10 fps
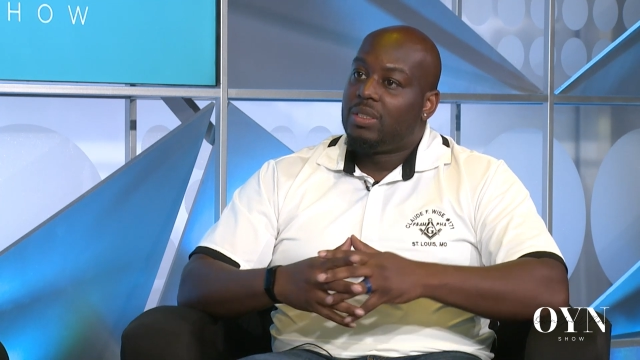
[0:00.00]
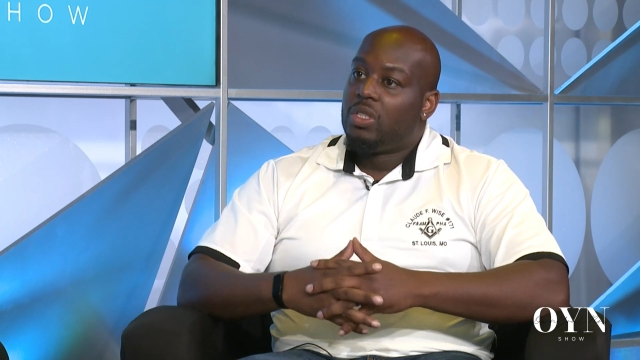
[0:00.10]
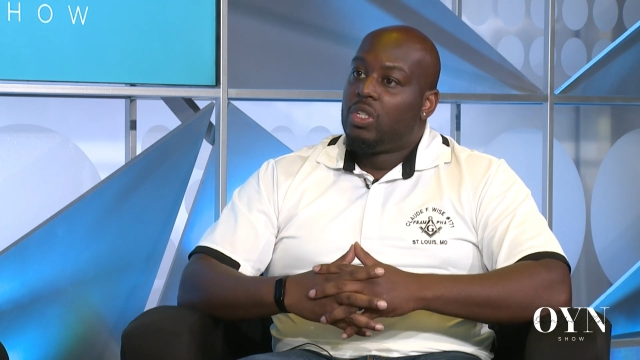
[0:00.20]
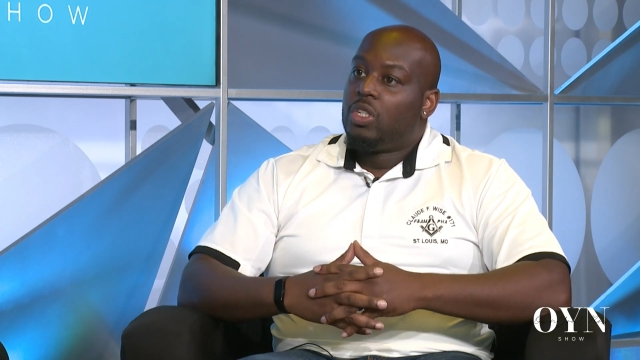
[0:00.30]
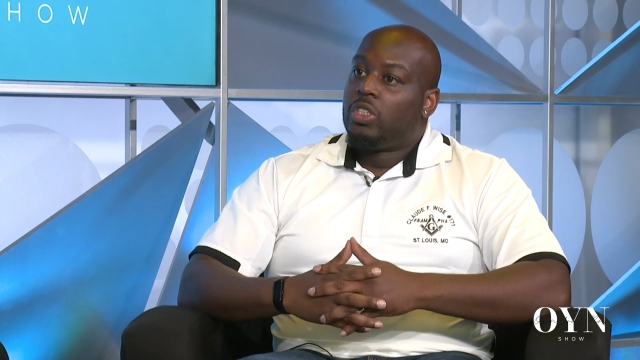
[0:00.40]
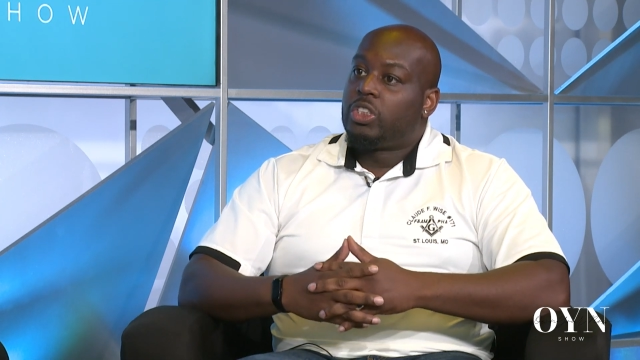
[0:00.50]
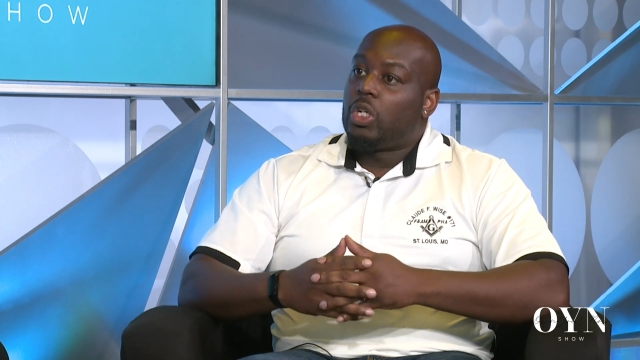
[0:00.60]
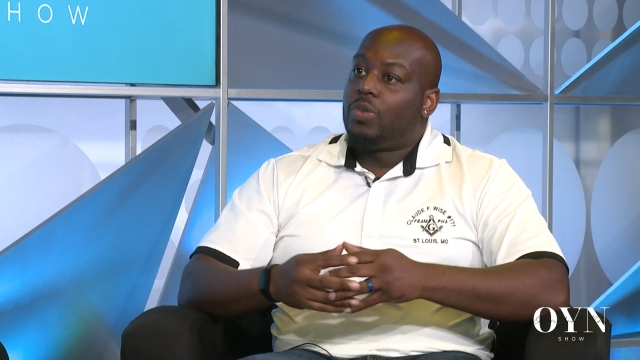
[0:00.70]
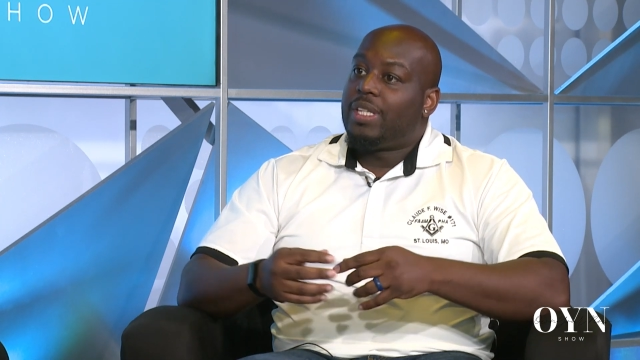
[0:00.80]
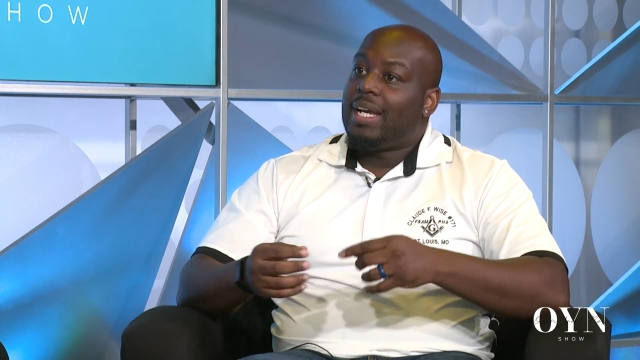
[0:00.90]
Wow.
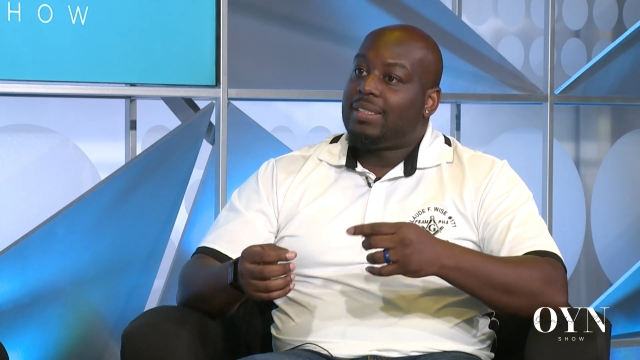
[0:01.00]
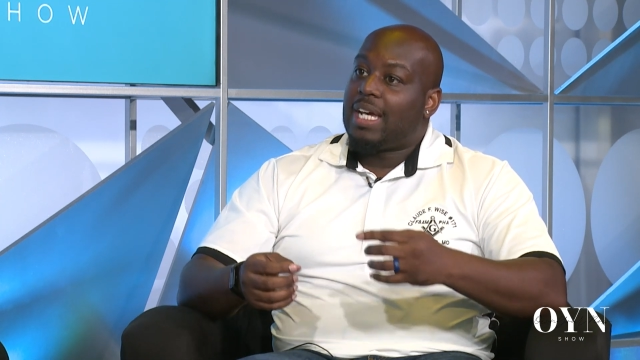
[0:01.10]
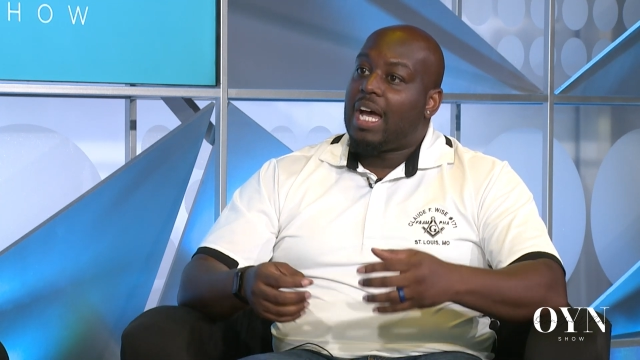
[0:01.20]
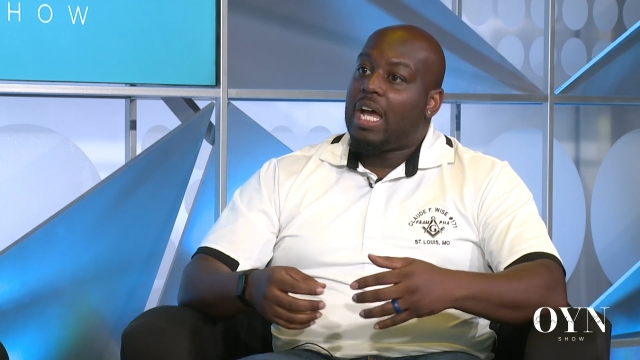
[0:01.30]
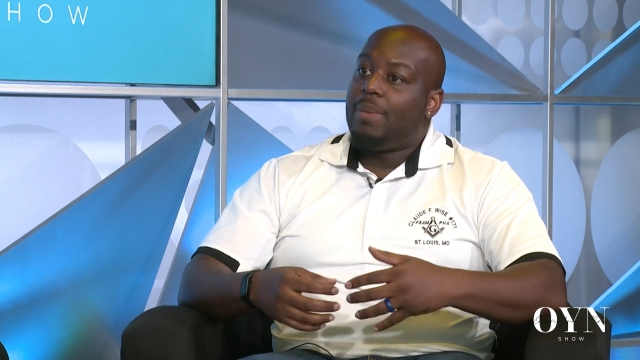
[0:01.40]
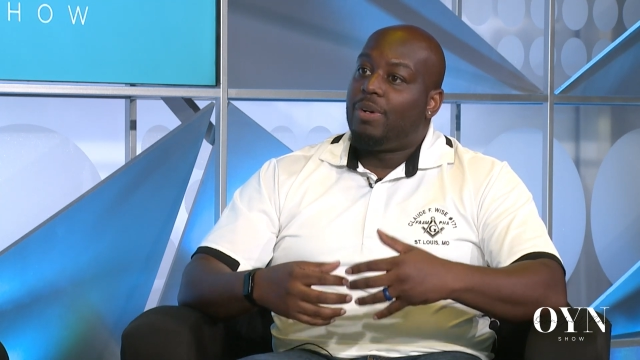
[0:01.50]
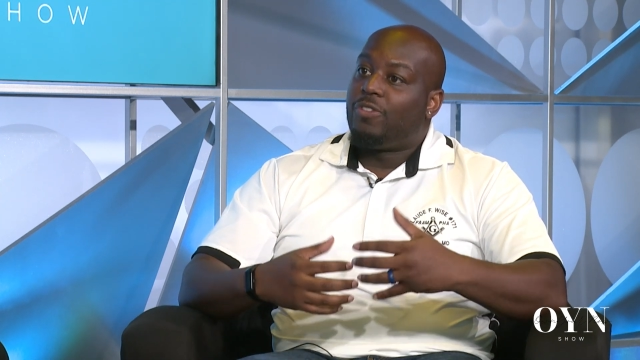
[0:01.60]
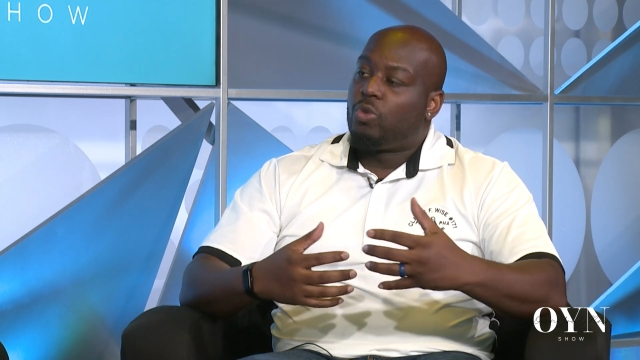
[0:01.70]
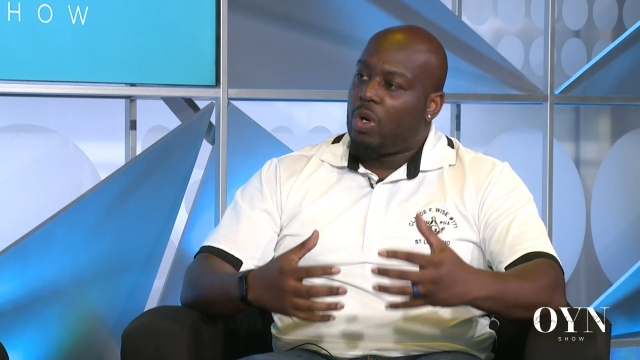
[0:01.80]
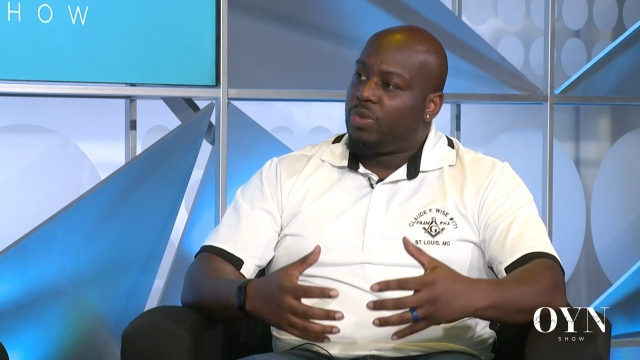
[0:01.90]
So that time
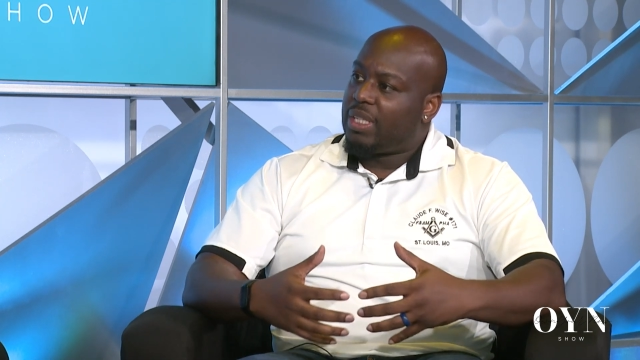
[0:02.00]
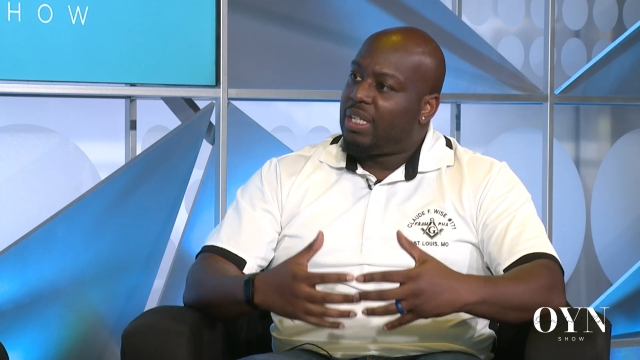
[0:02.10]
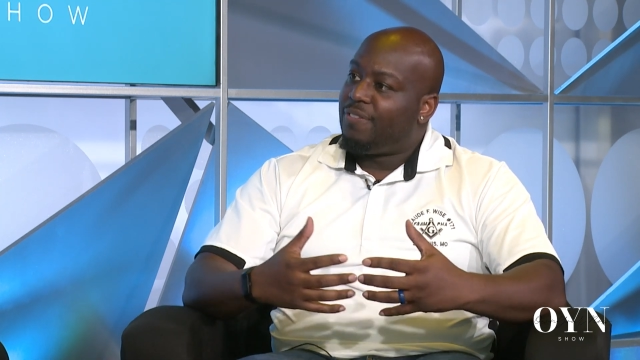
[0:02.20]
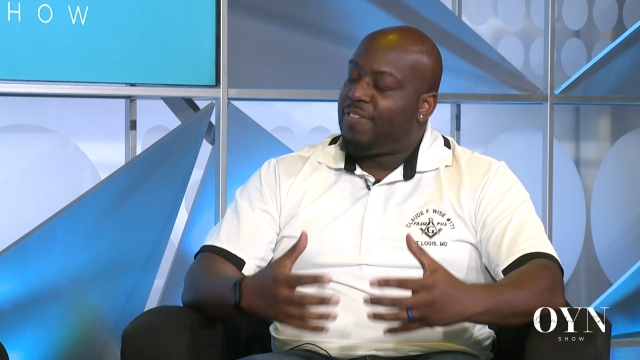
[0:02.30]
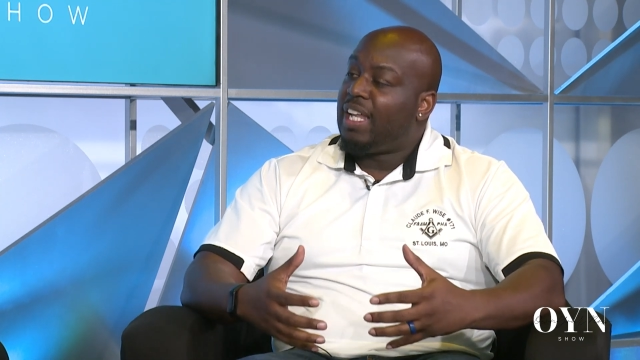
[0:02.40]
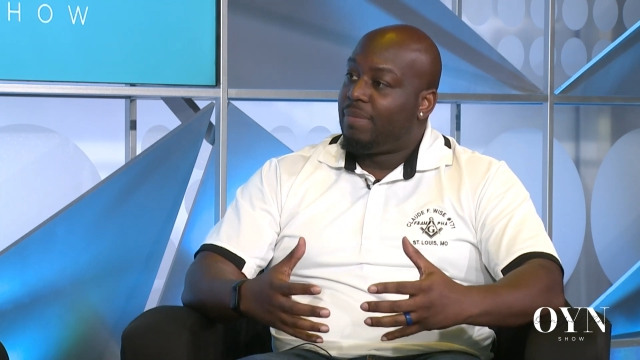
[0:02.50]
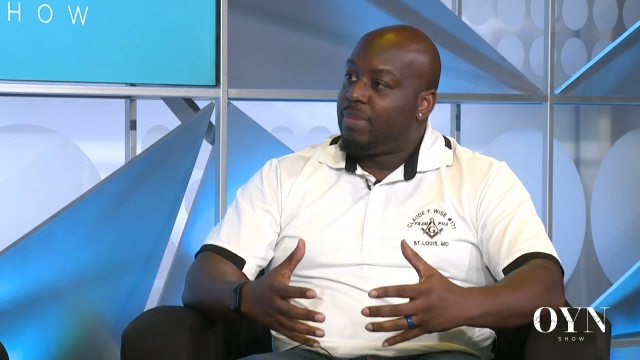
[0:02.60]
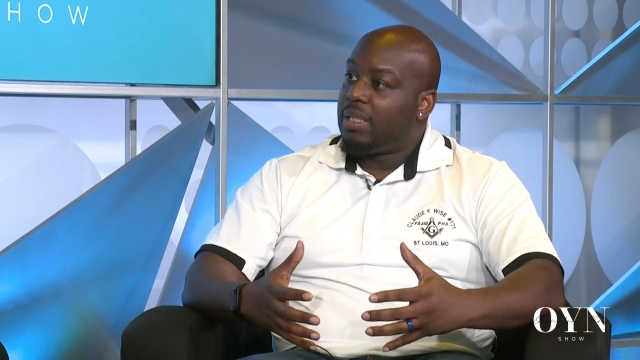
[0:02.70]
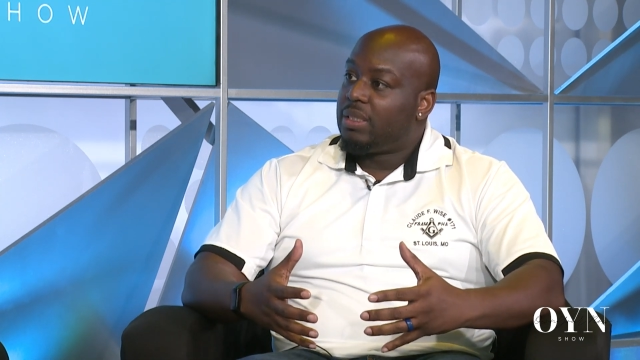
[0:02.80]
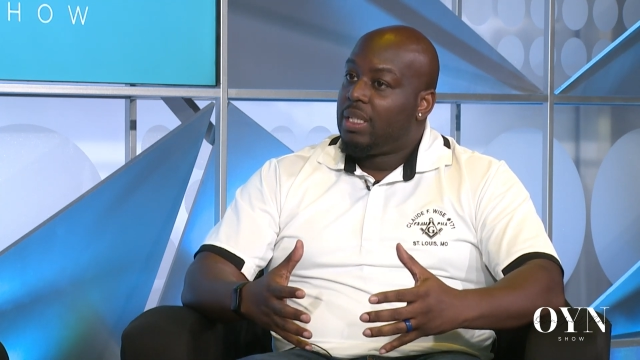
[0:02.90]
of growth and
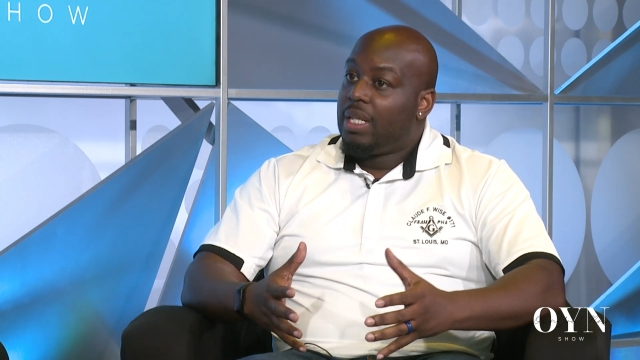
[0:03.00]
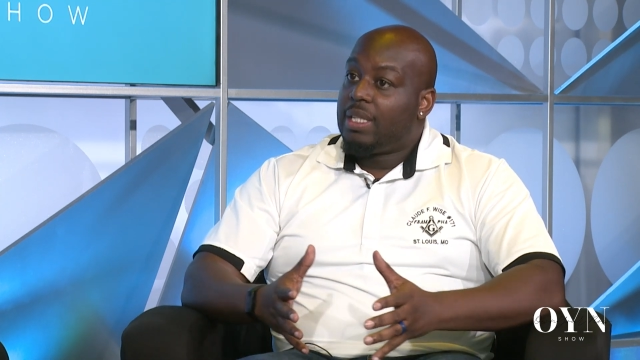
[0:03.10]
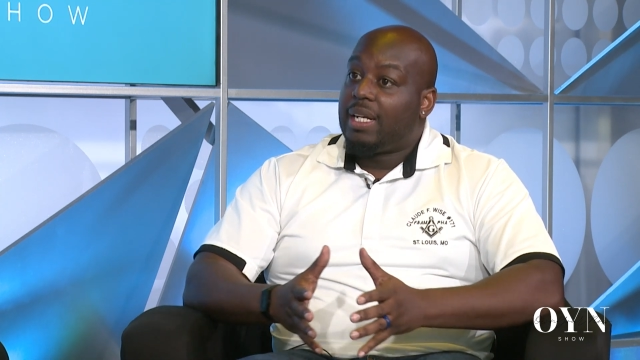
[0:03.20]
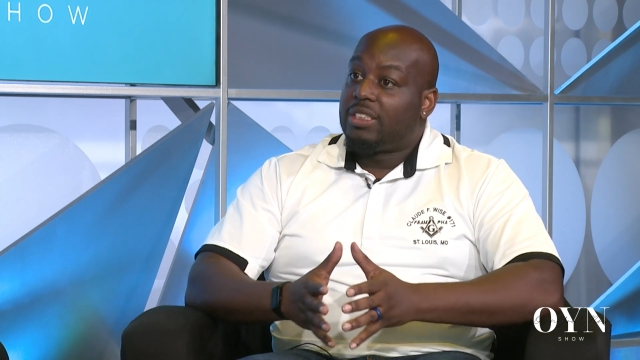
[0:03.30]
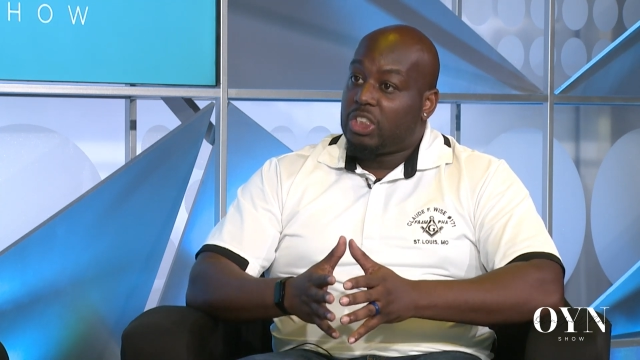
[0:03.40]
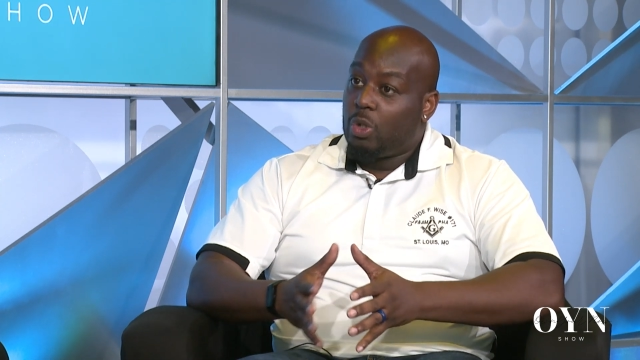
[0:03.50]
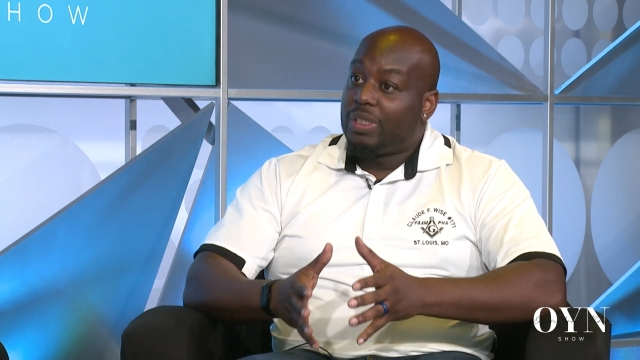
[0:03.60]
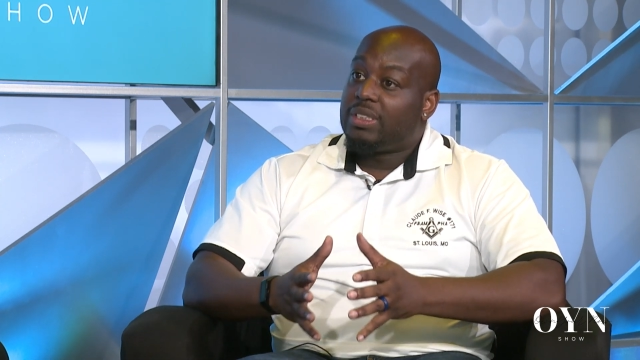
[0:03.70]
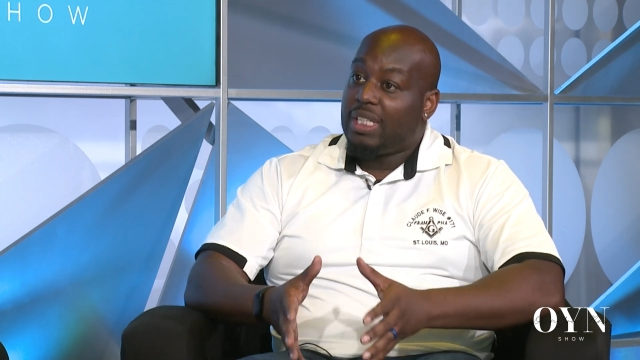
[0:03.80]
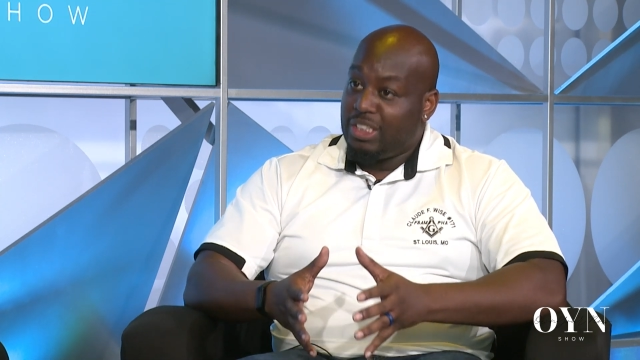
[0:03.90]
development that is so
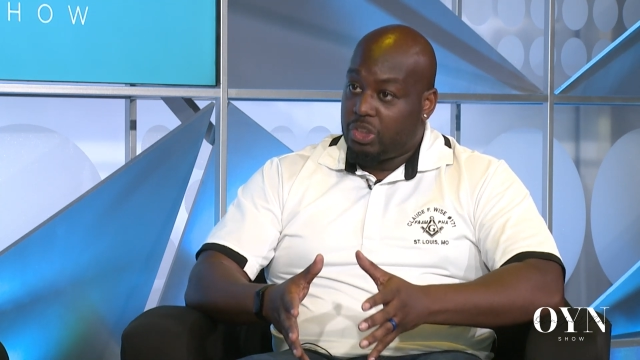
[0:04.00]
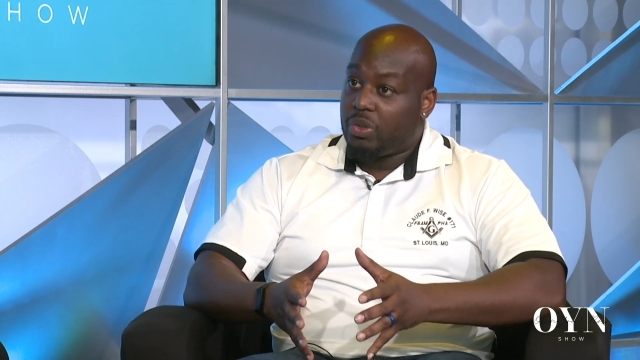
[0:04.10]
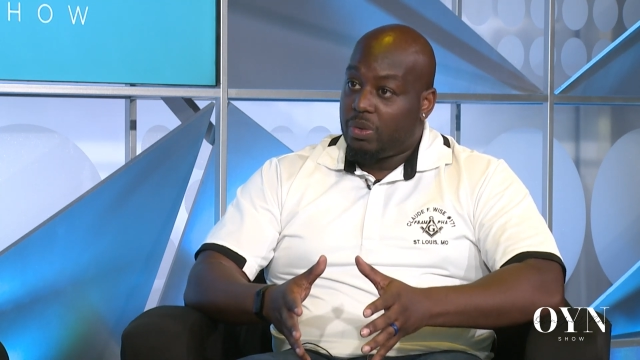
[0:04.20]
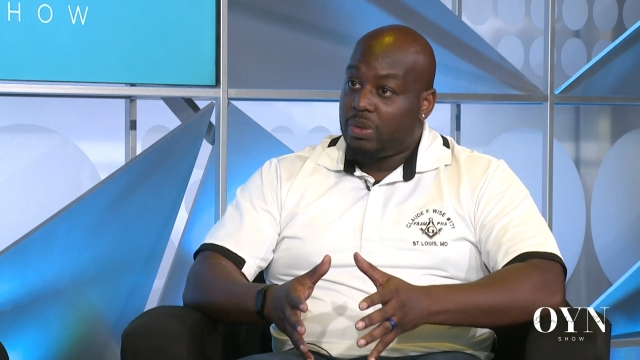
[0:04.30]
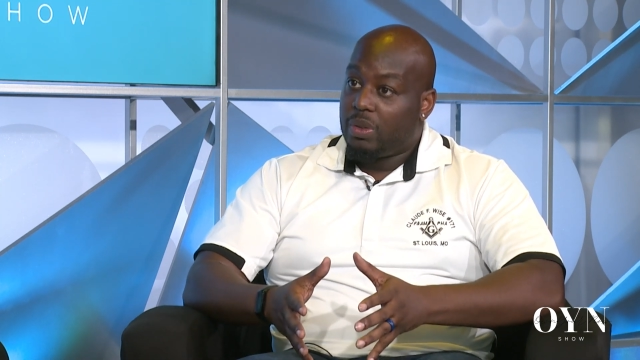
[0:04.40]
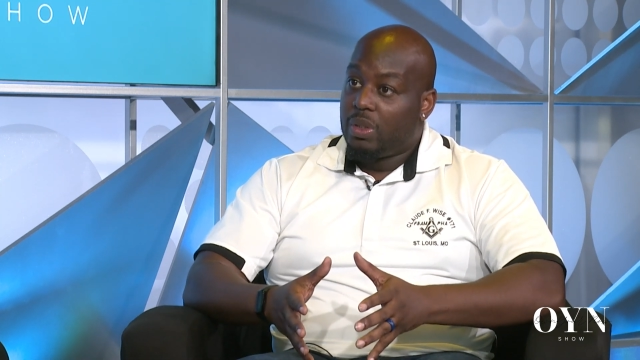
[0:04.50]
essential,